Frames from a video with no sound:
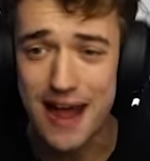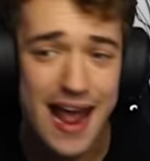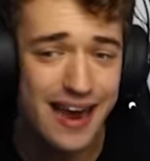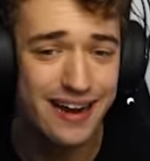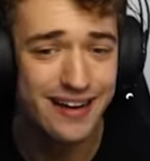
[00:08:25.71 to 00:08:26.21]

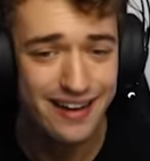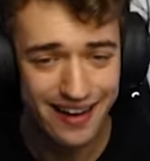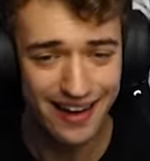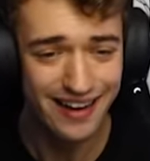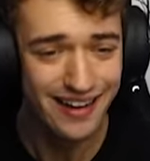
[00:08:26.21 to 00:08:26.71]

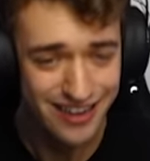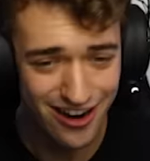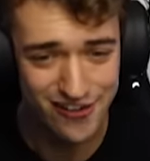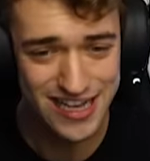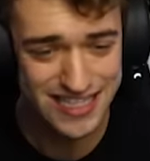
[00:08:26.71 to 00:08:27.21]
man.
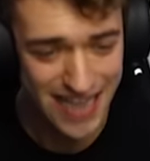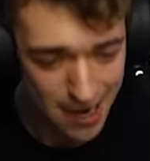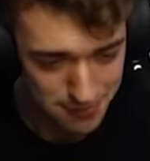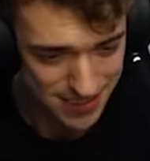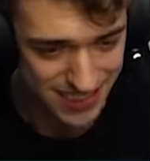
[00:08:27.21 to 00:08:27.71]
Yo, this
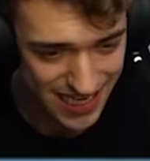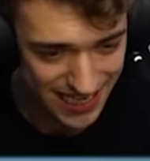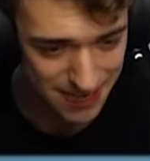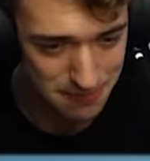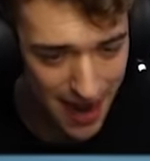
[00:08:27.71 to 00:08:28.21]
game is
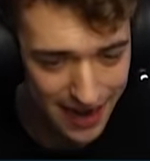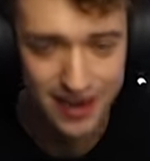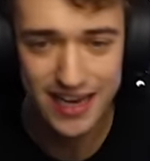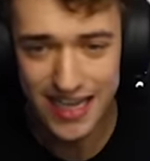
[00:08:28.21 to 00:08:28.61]
sneaky, man.